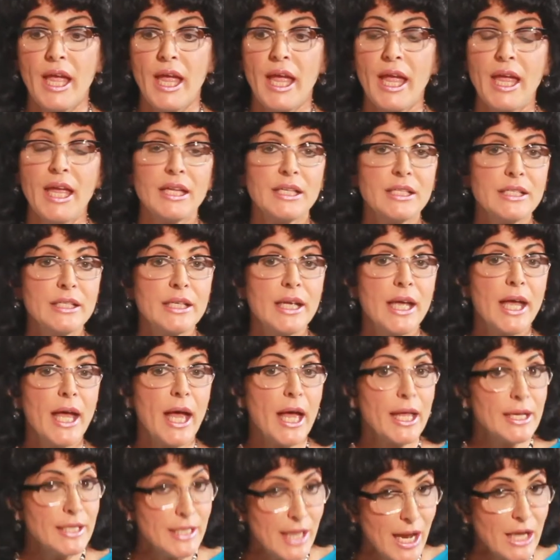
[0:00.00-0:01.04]
and
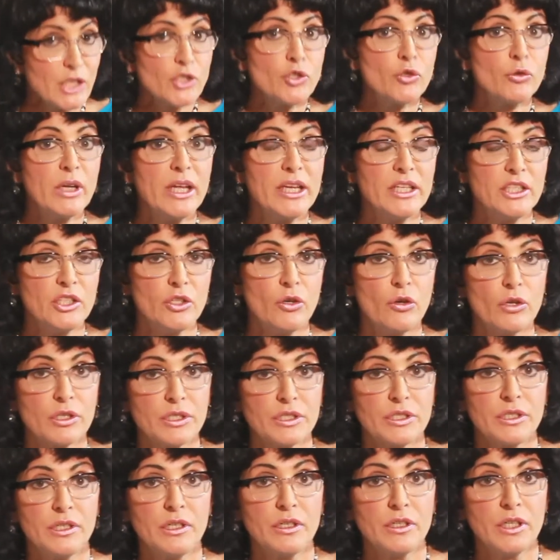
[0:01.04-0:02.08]
a natural
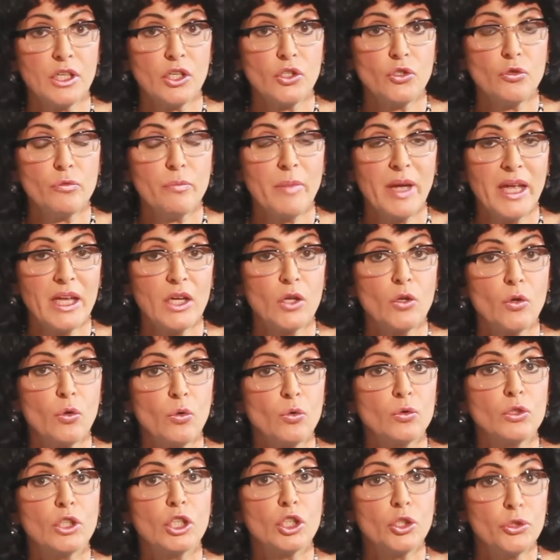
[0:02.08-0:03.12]
antioxidant that you make
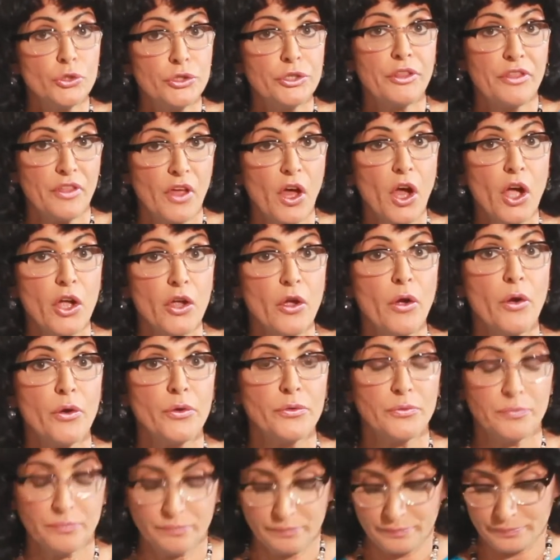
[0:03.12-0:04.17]
called
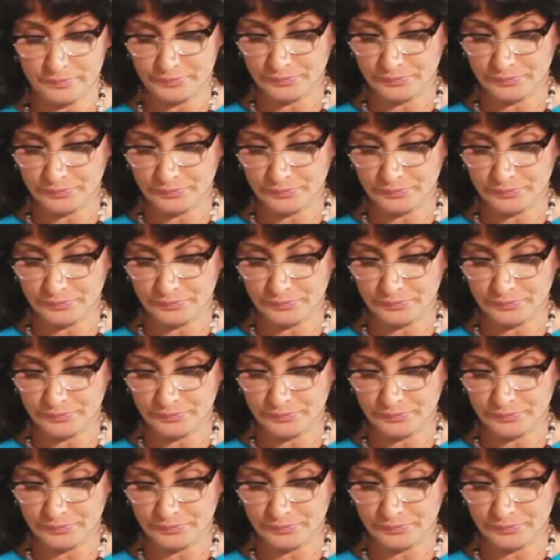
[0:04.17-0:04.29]
glutathione.